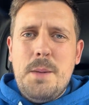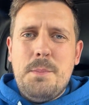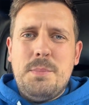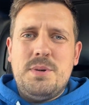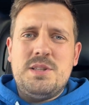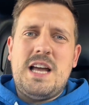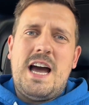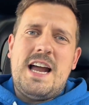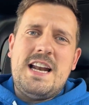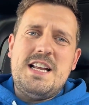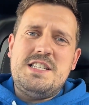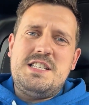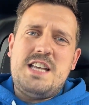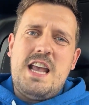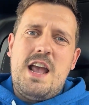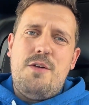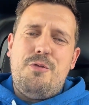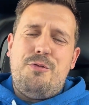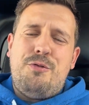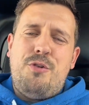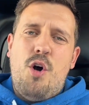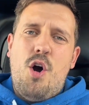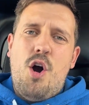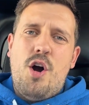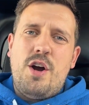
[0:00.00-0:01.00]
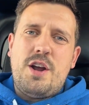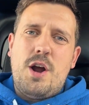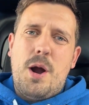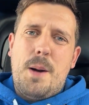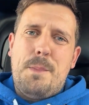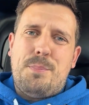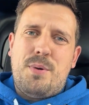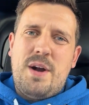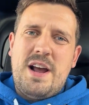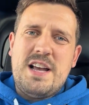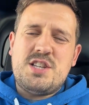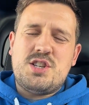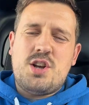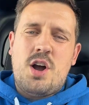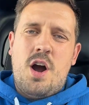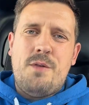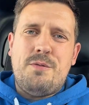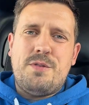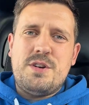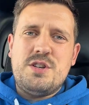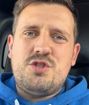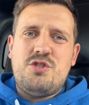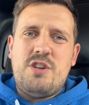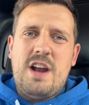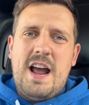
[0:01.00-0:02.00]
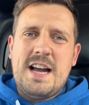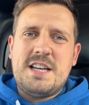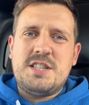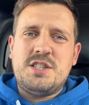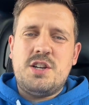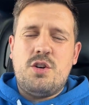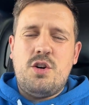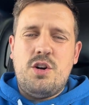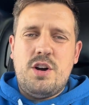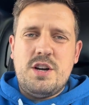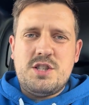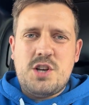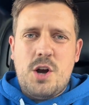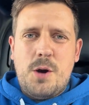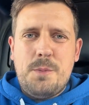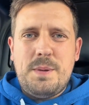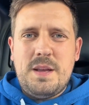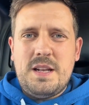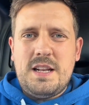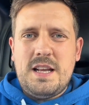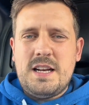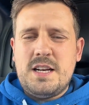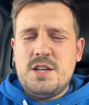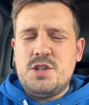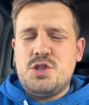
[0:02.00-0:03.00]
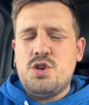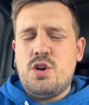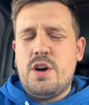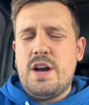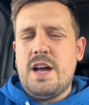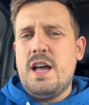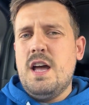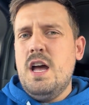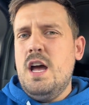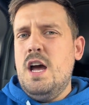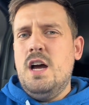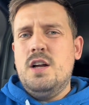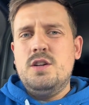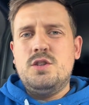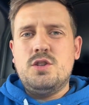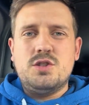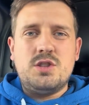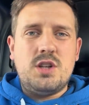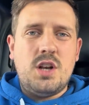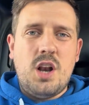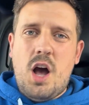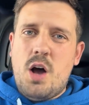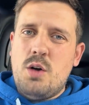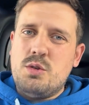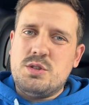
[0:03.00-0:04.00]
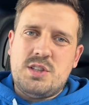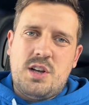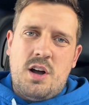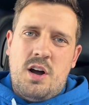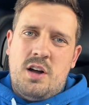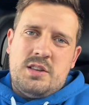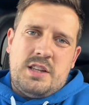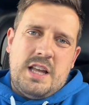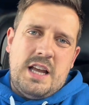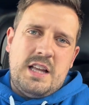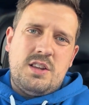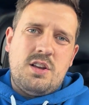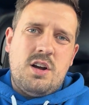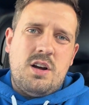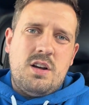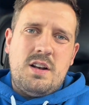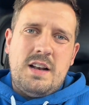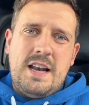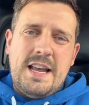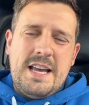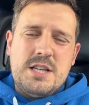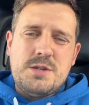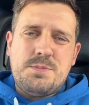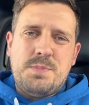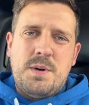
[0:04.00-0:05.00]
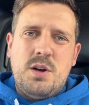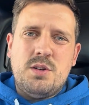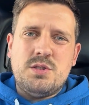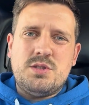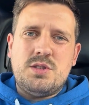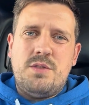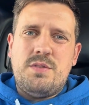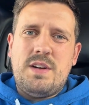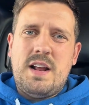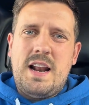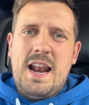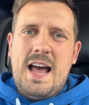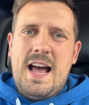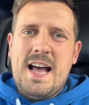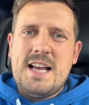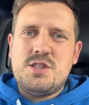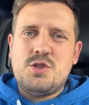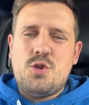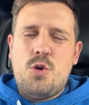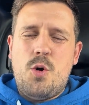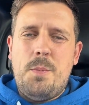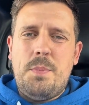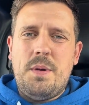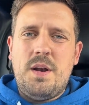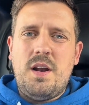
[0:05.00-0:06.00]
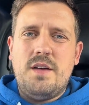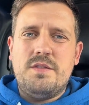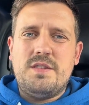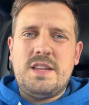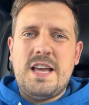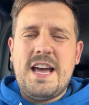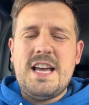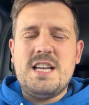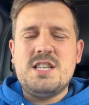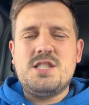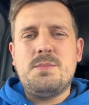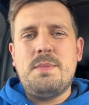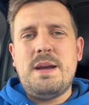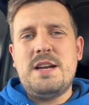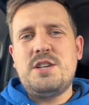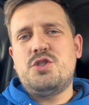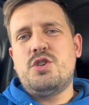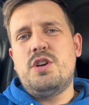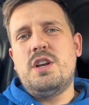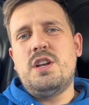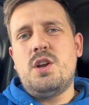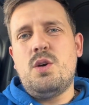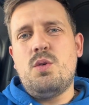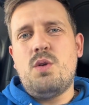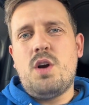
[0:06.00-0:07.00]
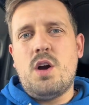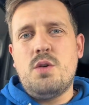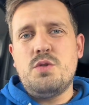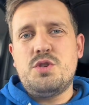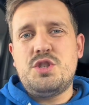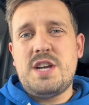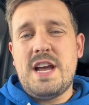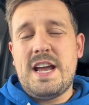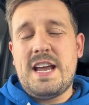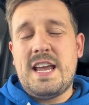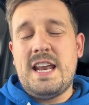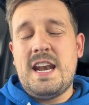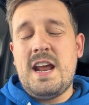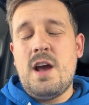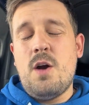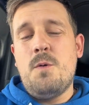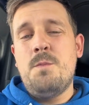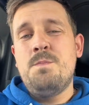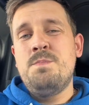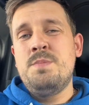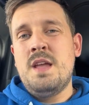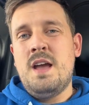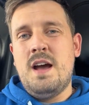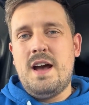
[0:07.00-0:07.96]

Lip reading: But that is it for your press conference reaction, guys. Hope you did enjoy it. There's loads of content on Leeds Bros over the last couple of days, so make sure you do go check it out.